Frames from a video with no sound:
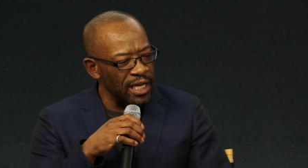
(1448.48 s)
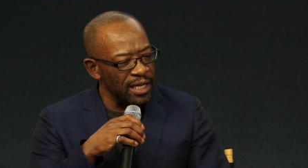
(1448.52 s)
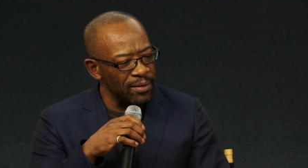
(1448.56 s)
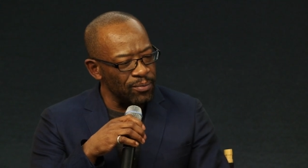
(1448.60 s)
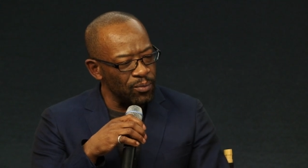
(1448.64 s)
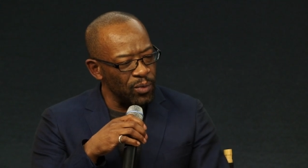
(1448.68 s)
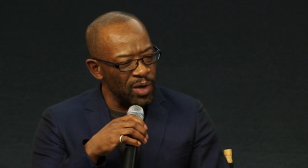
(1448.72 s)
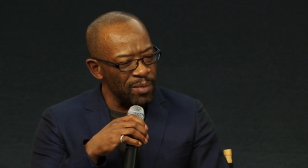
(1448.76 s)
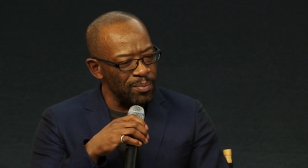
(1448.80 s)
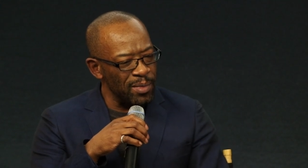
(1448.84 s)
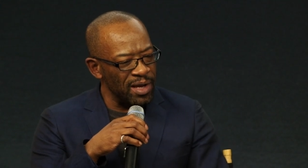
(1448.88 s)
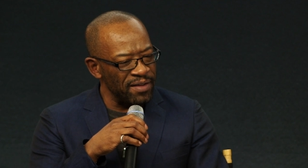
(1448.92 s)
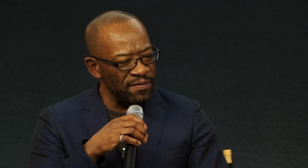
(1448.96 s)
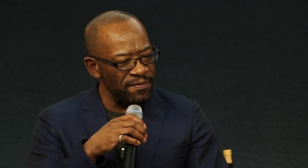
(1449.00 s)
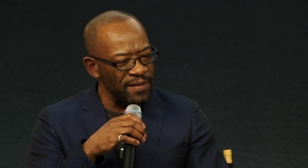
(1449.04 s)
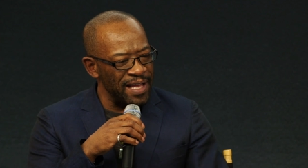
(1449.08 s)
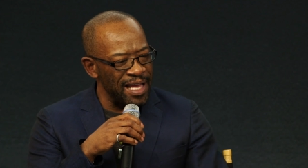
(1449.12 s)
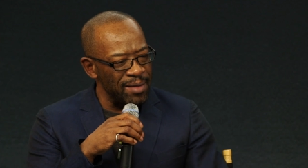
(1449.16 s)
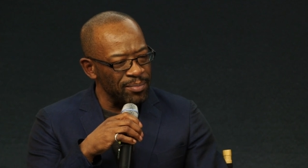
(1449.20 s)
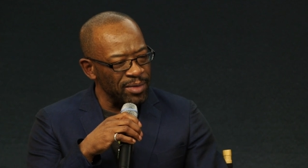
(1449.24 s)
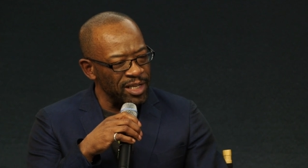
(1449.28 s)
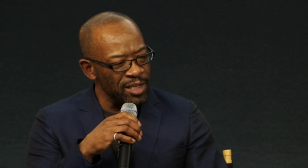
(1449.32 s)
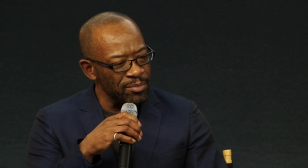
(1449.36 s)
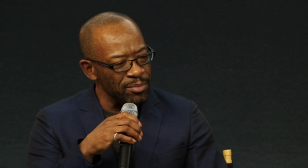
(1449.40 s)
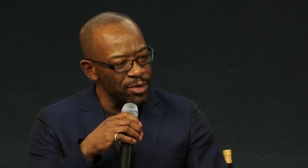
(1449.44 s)
um, when my
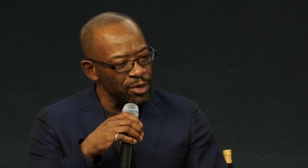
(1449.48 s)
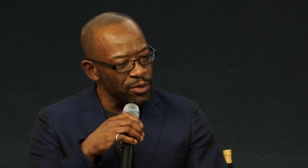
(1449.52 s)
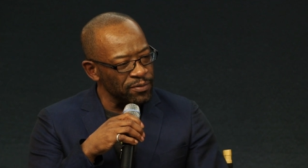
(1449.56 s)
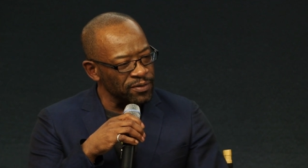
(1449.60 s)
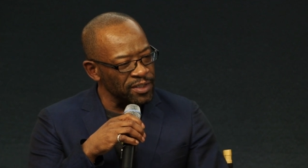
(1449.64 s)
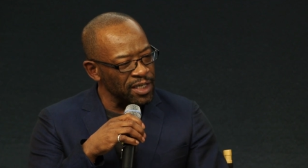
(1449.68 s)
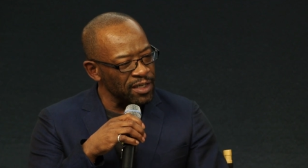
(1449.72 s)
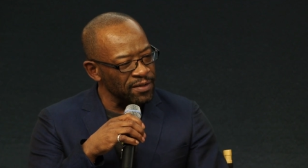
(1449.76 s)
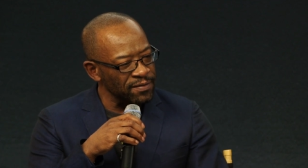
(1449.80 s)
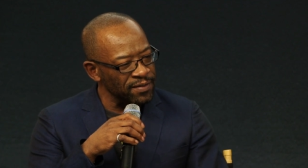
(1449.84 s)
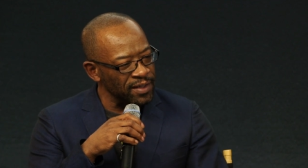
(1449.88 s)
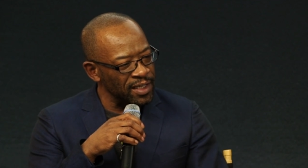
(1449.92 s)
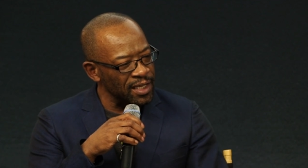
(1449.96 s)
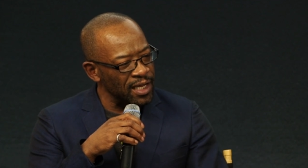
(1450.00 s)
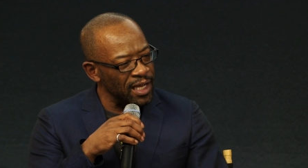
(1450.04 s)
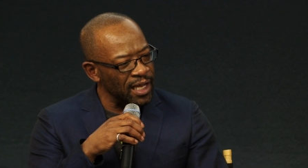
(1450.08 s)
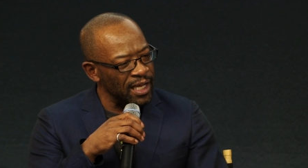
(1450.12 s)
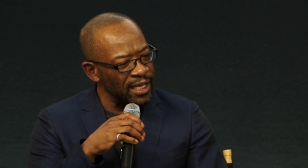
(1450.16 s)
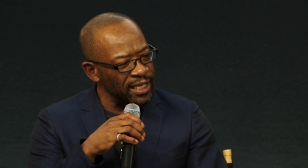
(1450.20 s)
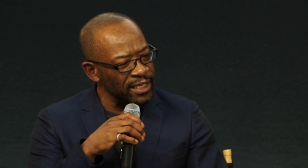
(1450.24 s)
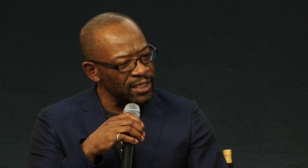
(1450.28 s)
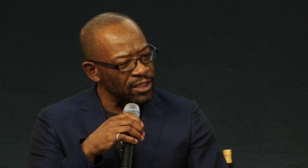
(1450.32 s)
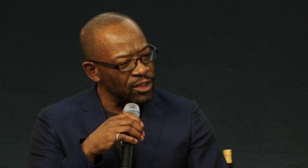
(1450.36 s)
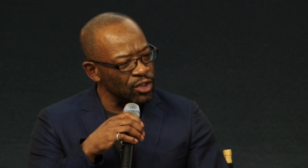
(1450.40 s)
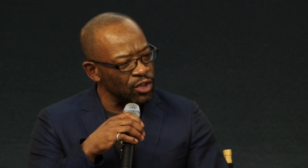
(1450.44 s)
family moved over,
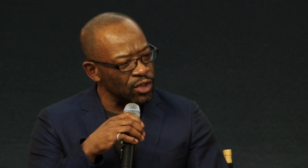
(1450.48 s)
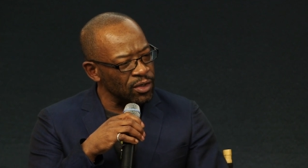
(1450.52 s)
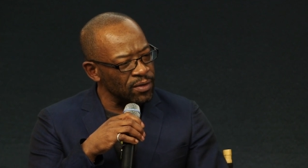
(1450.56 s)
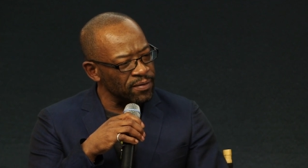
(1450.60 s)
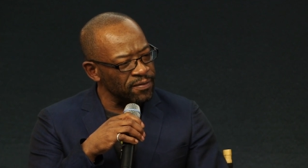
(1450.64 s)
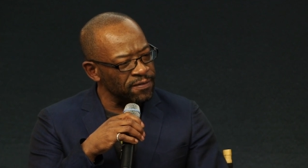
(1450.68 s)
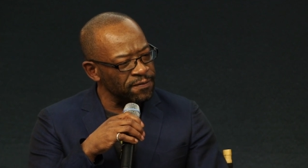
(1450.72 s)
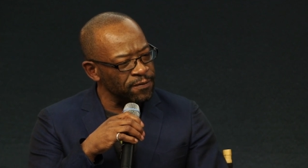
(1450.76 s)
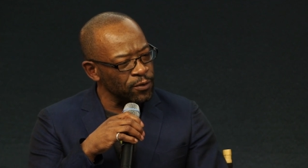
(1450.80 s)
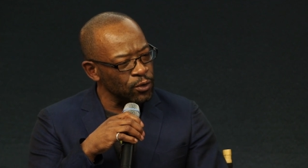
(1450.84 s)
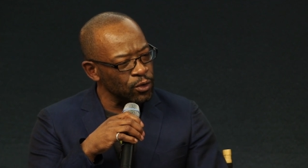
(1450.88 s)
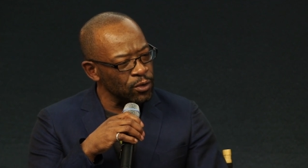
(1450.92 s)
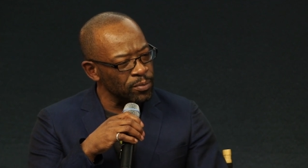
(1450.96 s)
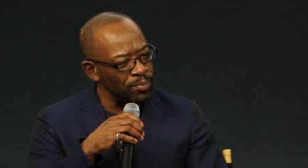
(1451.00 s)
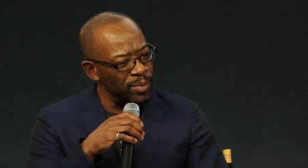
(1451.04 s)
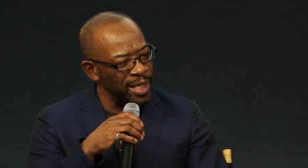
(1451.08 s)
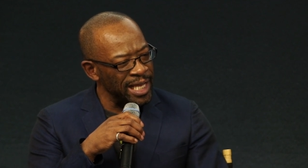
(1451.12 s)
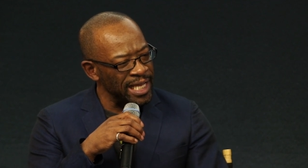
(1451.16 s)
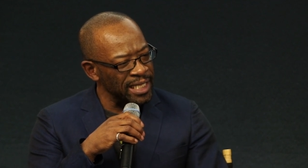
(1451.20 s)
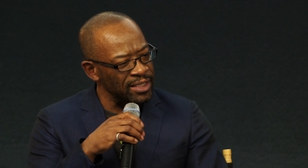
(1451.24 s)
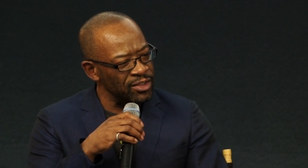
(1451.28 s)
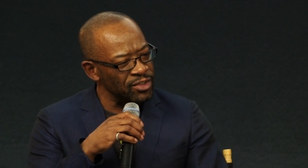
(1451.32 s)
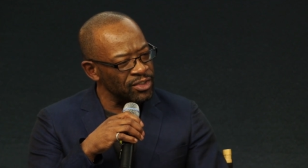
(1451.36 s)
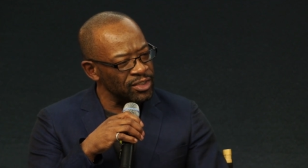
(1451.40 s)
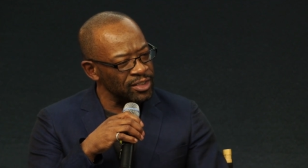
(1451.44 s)
I got four
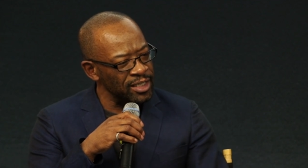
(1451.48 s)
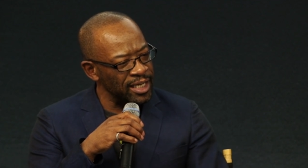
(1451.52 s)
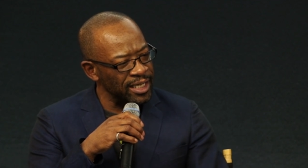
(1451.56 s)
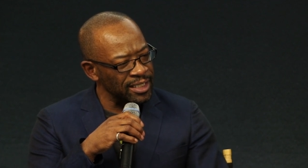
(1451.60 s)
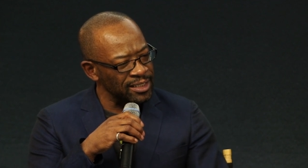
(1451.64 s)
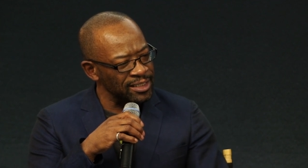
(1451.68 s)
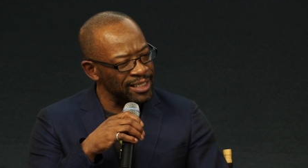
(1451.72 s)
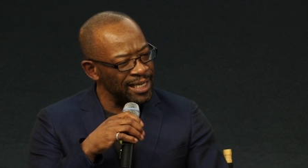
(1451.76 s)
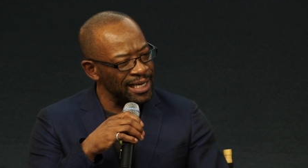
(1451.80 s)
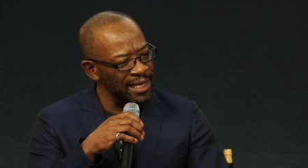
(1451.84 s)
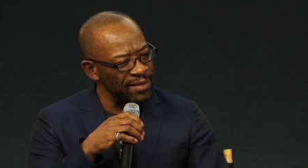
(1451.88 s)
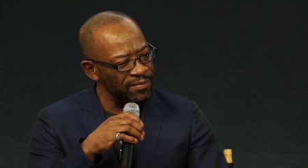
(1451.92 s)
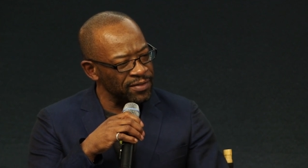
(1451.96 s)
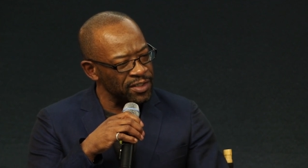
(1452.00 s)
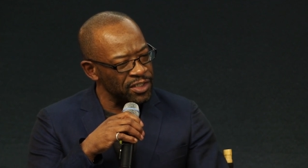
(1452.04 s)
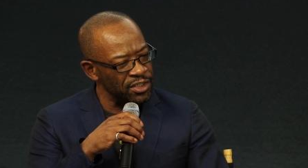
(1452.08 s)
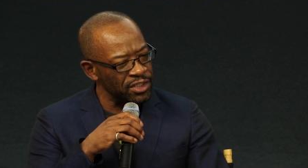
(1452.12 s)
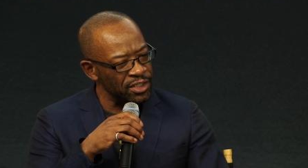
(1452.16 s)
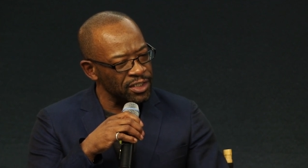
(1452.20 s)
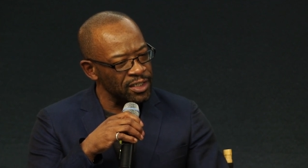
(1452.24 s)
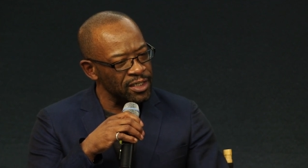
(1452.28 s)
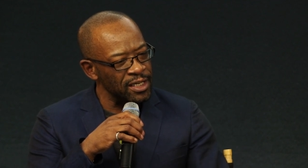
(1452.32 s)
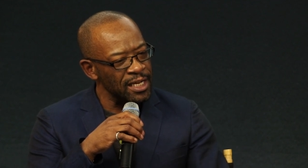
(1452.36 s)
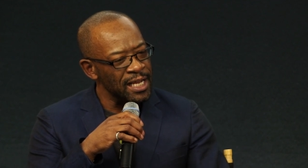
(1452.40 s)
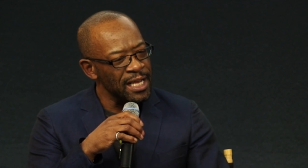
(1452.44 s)
beds, a
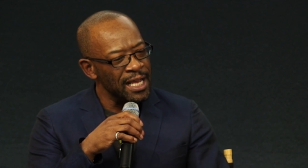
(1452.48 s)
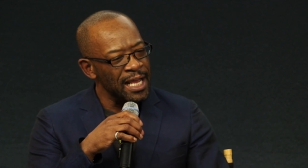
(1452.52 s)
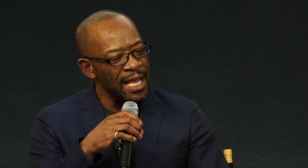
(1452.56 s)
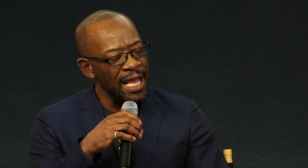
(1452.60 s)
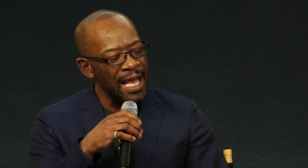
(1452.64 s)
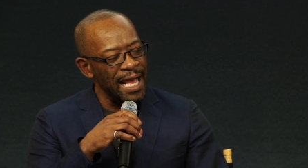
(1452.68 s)
television,